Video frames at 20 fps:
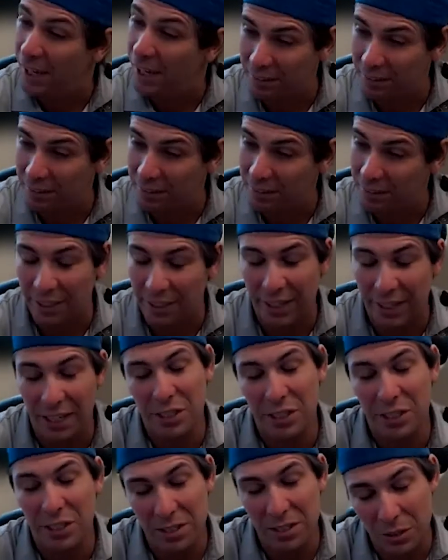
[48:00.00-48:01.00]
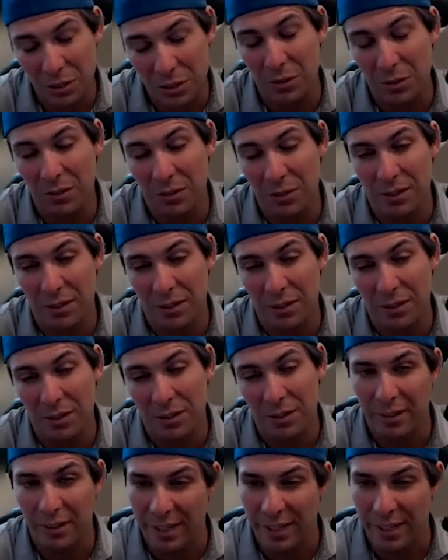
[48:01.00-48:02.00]
i guess i got to change too
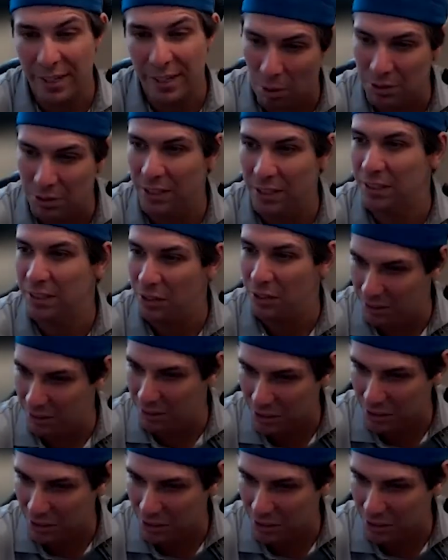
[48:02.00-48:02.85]
right the publishing and you